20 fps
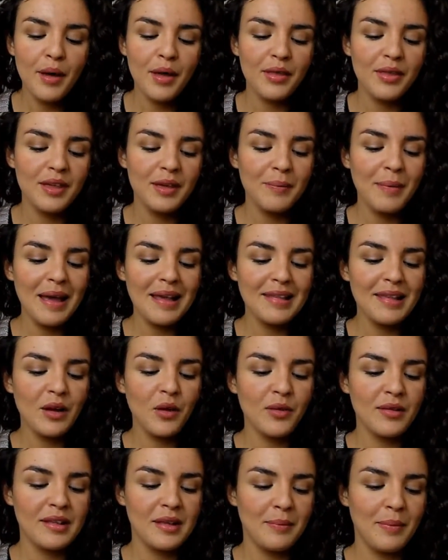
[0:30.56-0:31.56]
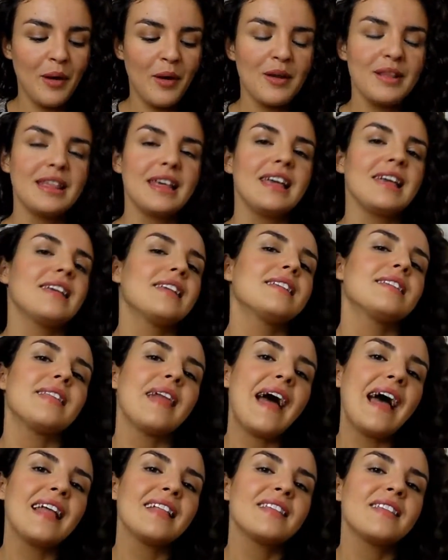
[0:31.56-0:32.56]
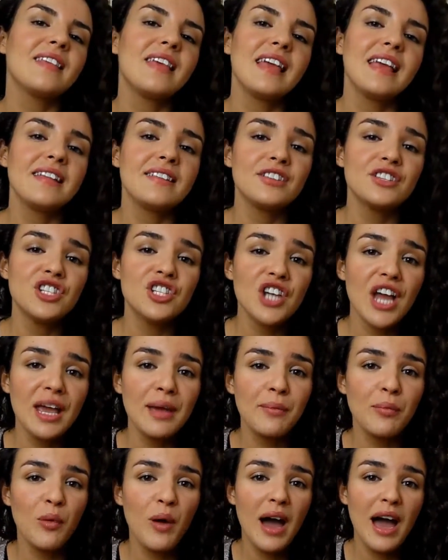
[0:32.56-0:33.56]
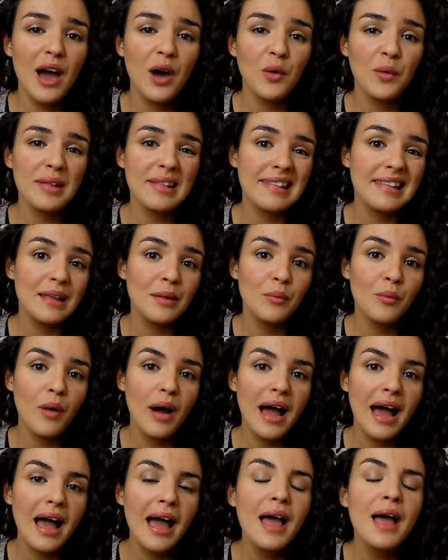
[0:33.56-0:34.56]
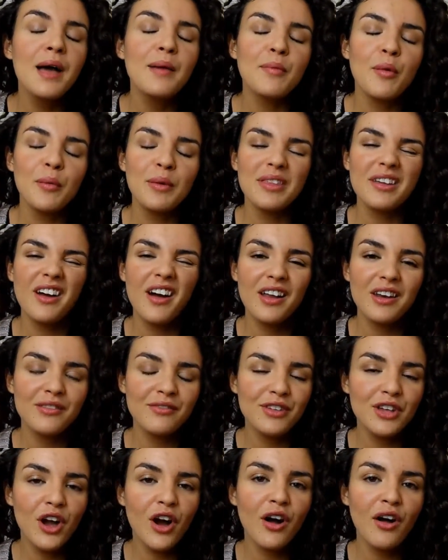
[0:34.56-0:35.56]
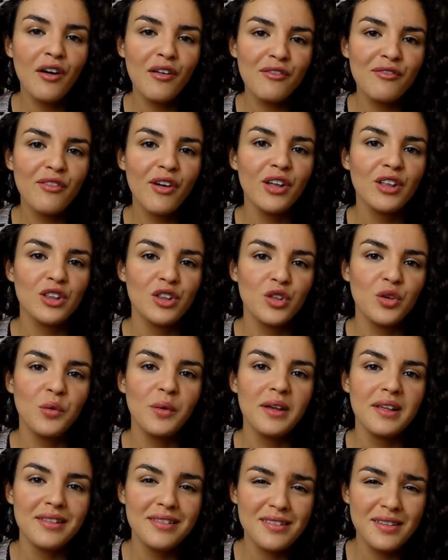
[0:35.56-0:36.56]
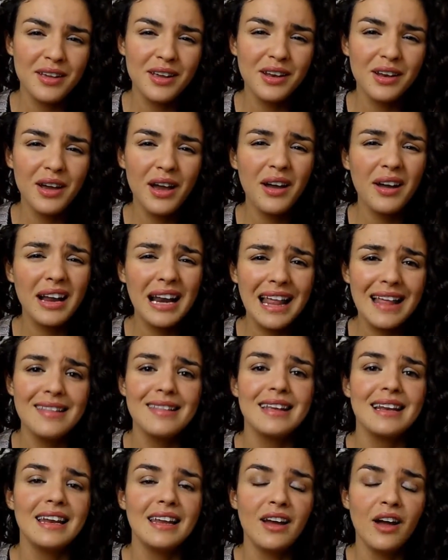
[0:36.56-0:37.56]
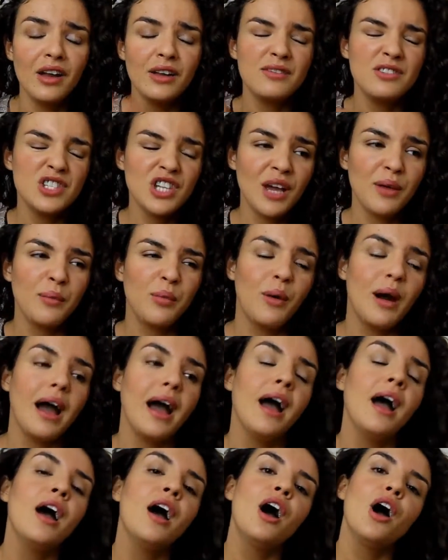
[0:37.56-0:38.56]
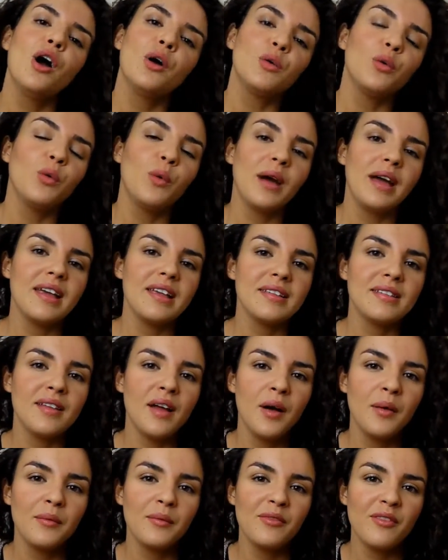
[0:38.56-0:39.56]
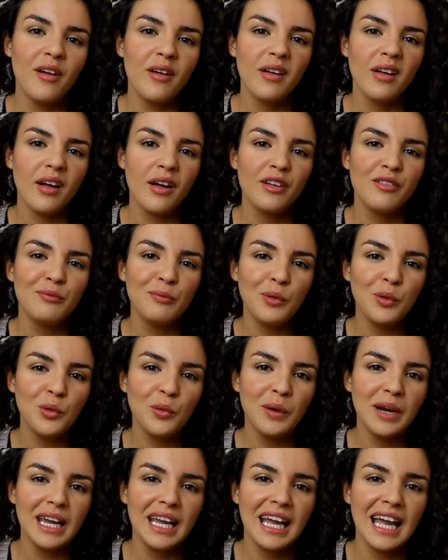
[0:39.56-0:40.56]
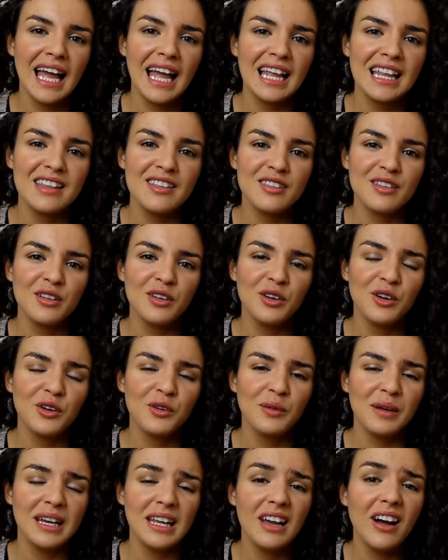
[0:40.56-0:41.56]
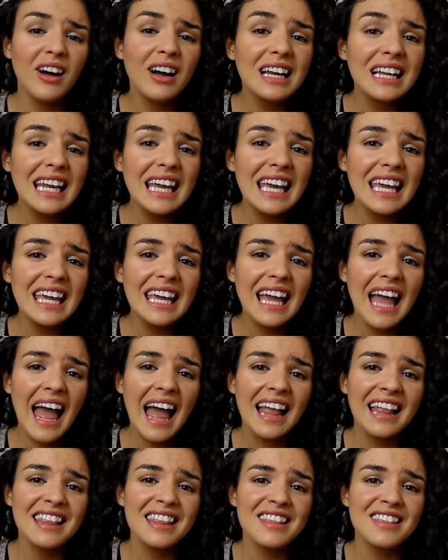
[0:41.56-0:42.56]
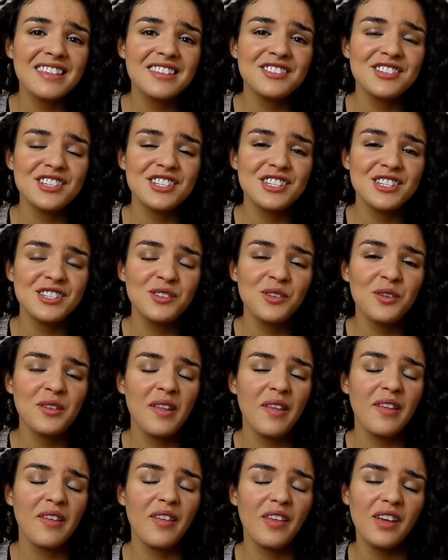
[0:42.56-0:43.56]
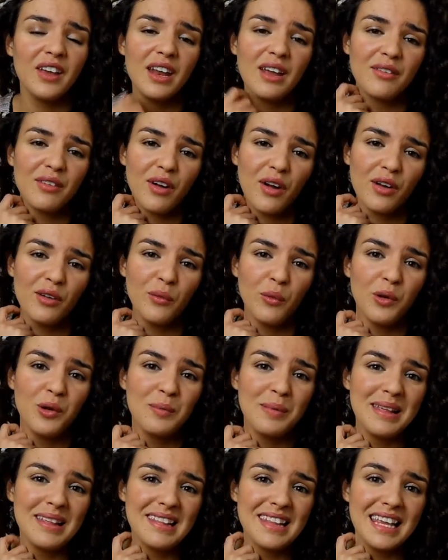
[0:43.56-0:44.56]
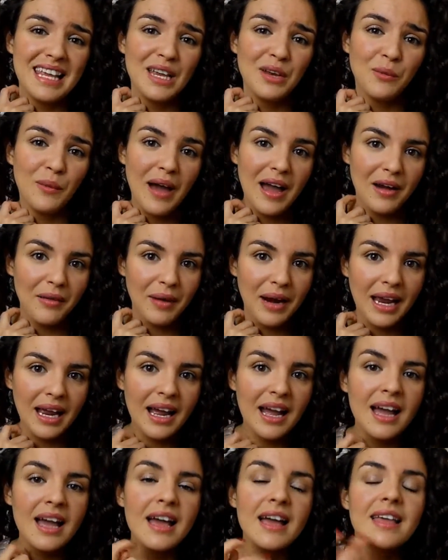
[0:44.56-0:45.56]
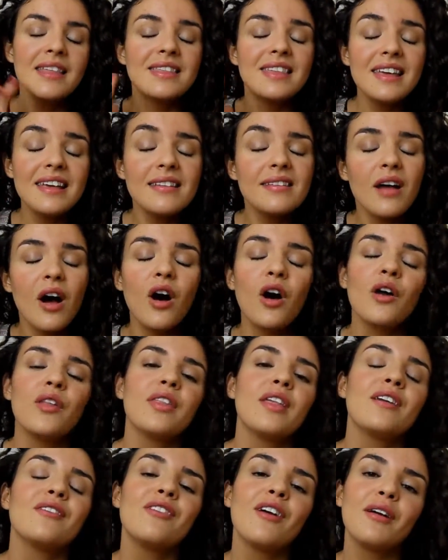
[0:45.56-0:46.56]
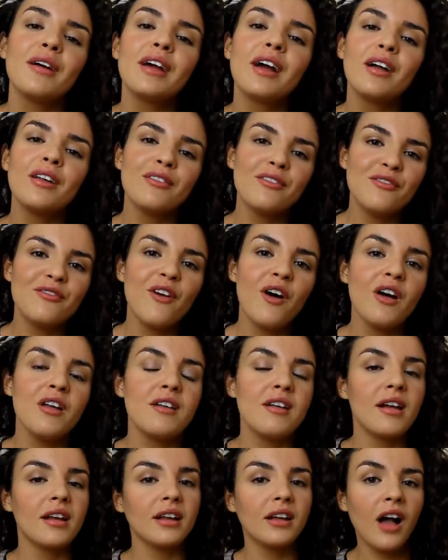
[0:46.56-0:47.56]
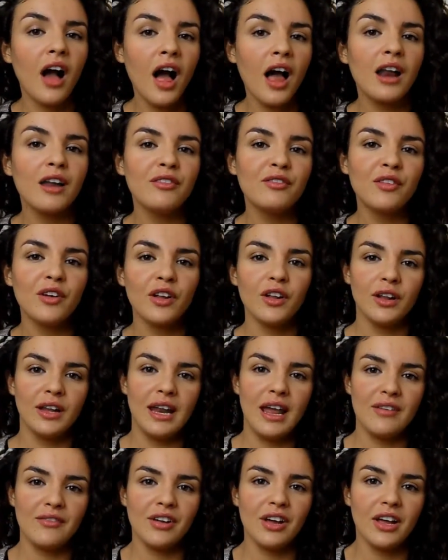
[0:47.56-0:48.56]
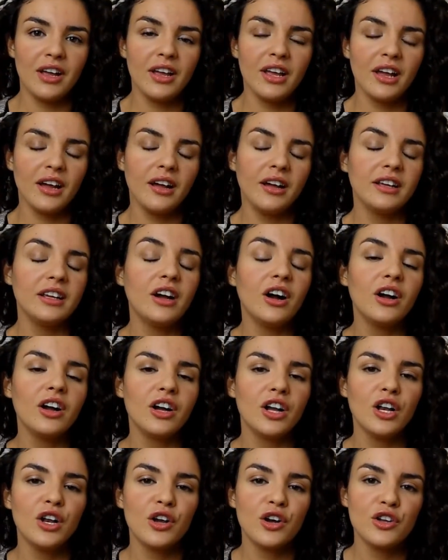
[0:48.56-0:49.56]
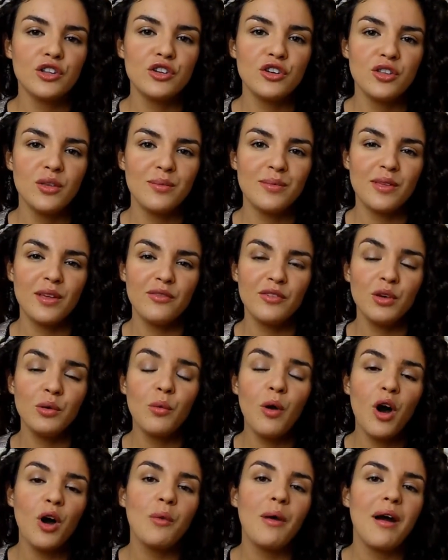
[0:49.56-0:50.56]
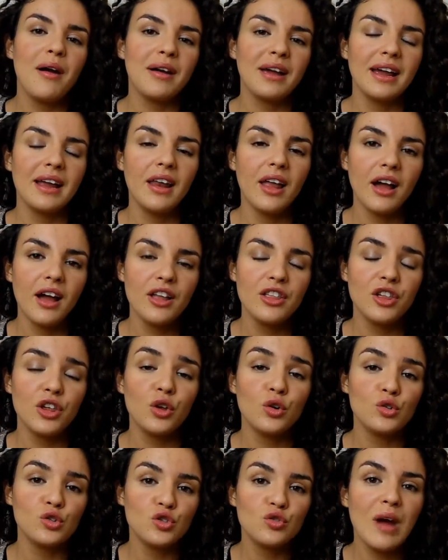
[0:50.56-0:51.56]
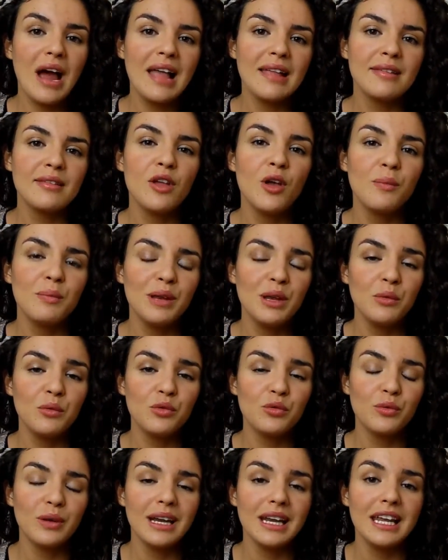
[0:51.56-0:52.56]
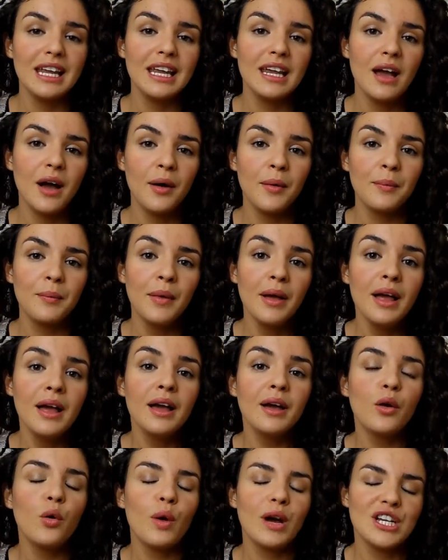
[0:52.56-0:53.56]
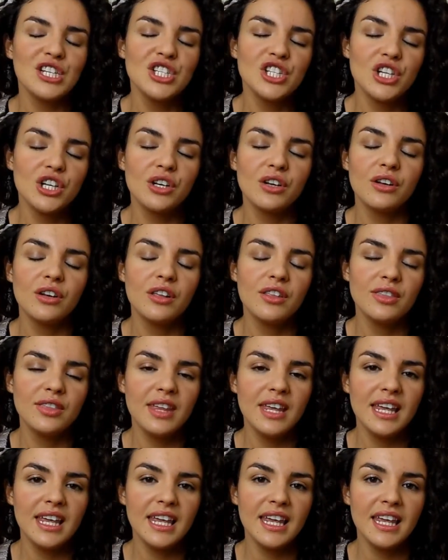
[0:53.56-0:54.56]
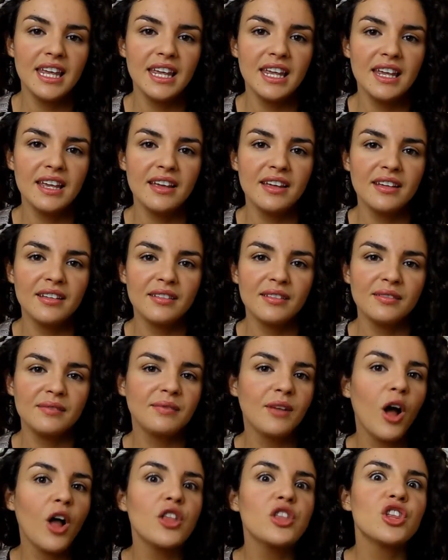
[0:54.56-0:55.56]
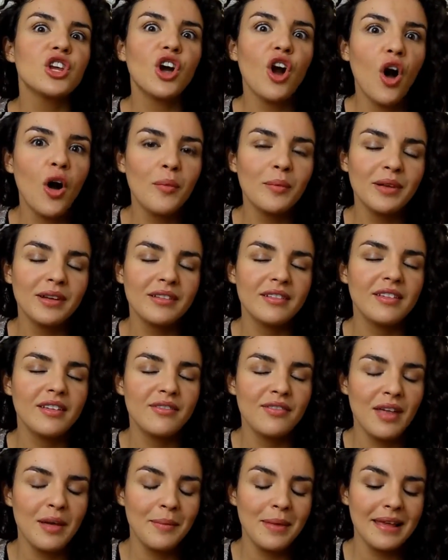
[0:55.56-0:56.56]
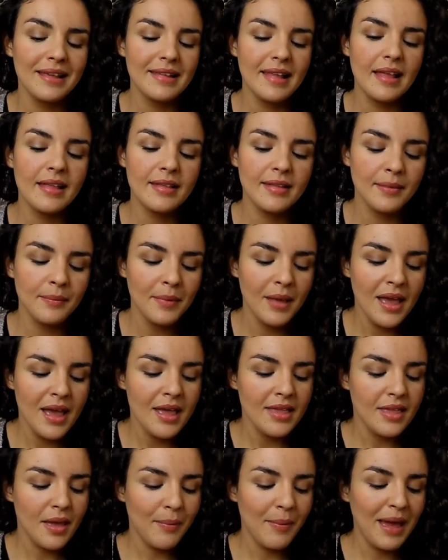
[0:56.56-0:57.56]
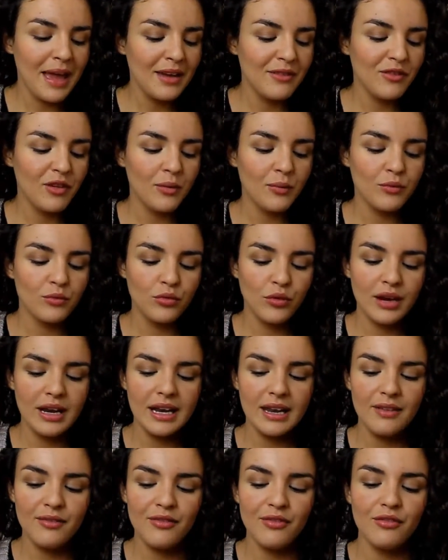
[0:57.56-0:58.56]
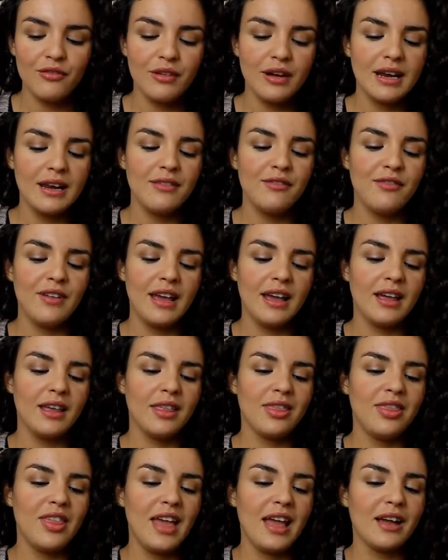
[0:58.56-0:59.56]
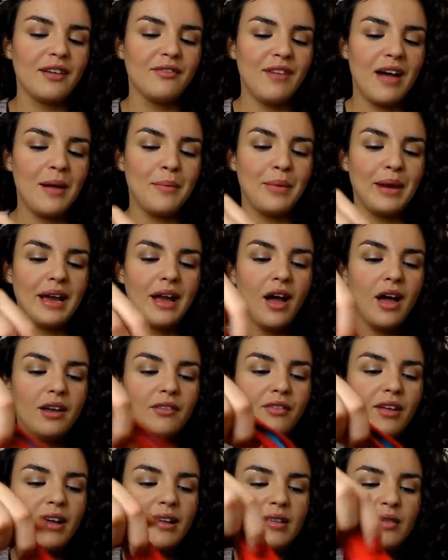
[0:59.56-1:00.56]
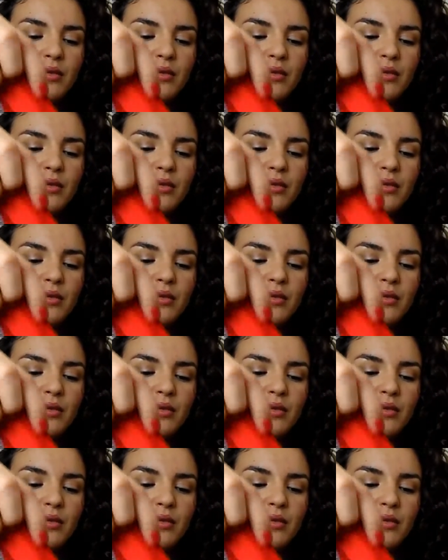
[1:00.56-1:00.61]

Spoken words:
But the basic concept behind it is that it's shapewear or slimwear, but with a kind of young, fun twist. So you know how classically kind of shapewear always very kind of boring and look really ugly and just not something that you'd ever kind of want to be seen wearing. These aren't. They're very kind of fun and colourful and have a younger look to them. So if you were wearing it like under your dress, nobody would really question the undergarment, if that makes sense. They're made from really, really thick fabric, kind of